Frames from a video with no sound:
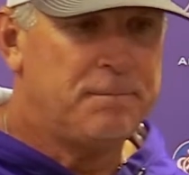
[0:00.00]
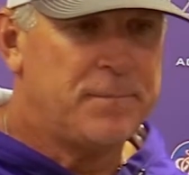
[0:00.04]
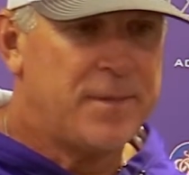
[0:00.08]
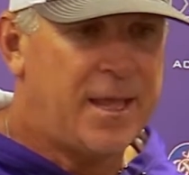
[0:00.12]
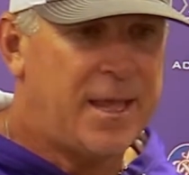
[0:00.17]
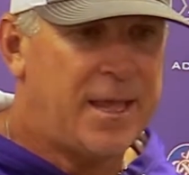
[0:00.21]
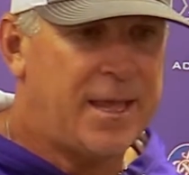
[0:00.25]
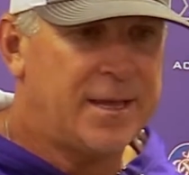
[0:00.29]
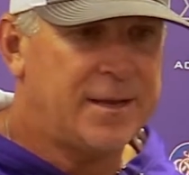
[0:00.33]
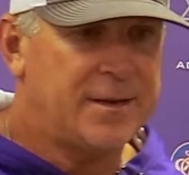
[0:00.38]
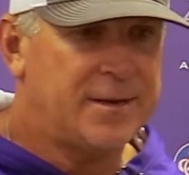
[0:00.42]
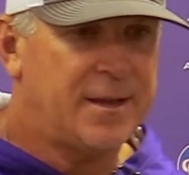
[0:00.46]

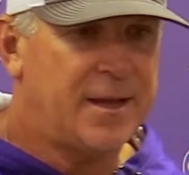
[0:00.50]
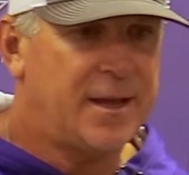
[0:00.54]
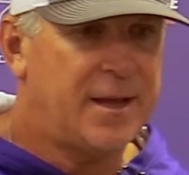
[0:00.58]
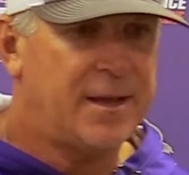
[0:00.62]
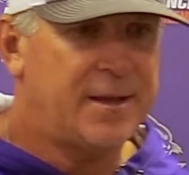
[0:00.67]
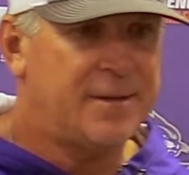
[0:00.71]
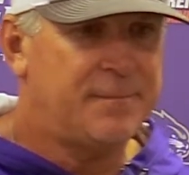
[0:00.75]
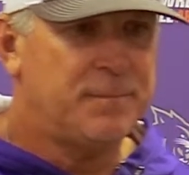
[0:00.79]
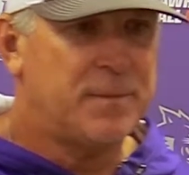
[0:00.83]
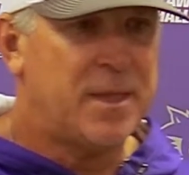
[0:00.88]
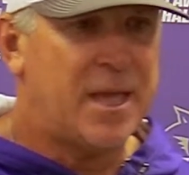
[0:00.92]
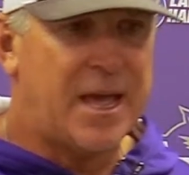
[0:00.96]
And
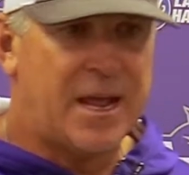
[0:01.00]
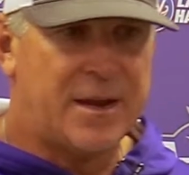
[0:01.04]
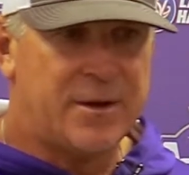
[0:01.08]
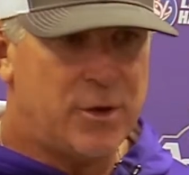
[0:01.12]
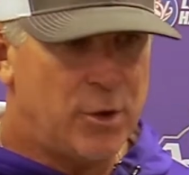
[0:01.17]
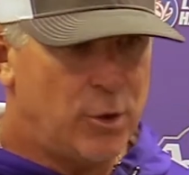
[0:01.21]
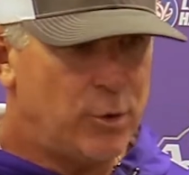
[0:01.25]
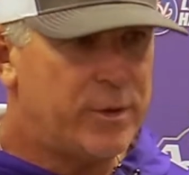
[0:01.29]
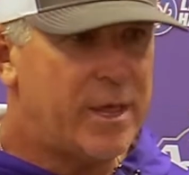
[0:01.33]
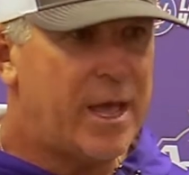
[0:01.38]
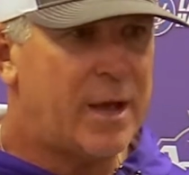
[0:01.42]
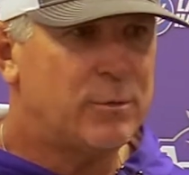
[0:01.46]
I
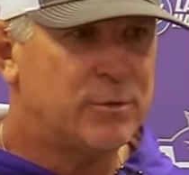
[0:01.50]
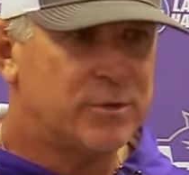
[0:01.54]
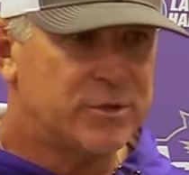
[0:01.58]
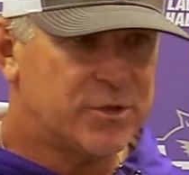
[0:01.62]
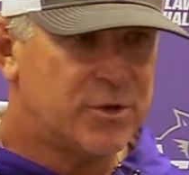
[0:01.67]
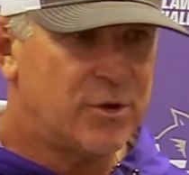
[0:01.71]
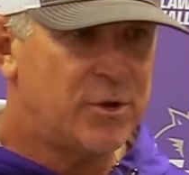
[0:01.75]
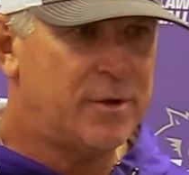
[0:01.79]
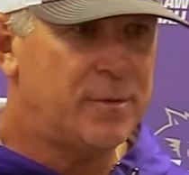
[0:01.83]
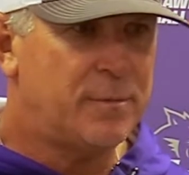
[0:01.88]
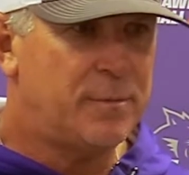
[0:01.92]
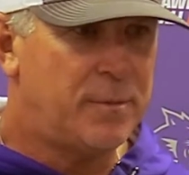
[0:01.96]
knew that was
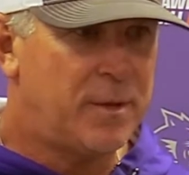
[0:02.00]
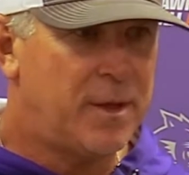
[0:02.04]
going